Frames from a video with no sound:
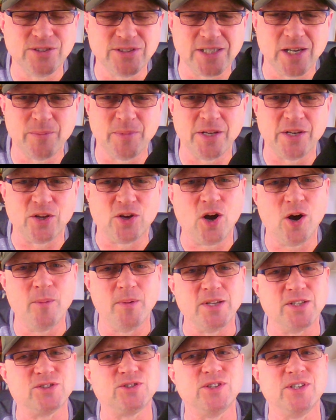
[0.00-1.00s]
you tell me in the
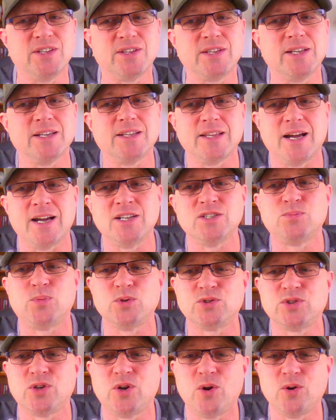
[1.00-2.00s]
comments, do you think that Ange
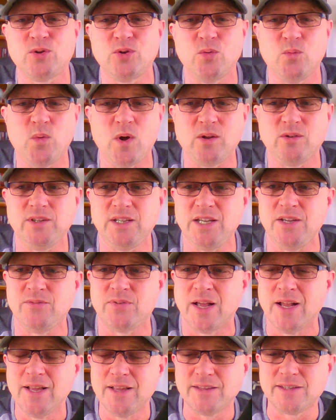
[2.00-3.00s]
Postecoglou will
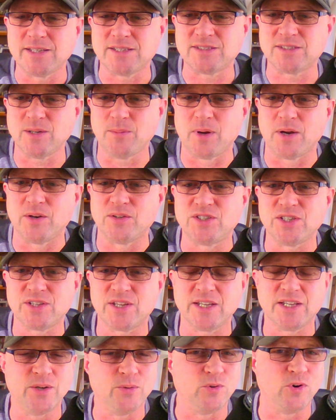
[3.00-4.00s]
leave this summer? Do you
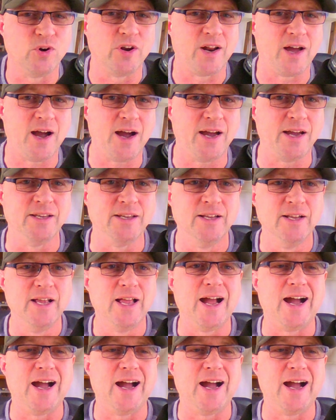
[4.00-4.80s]
think he'll go on a high?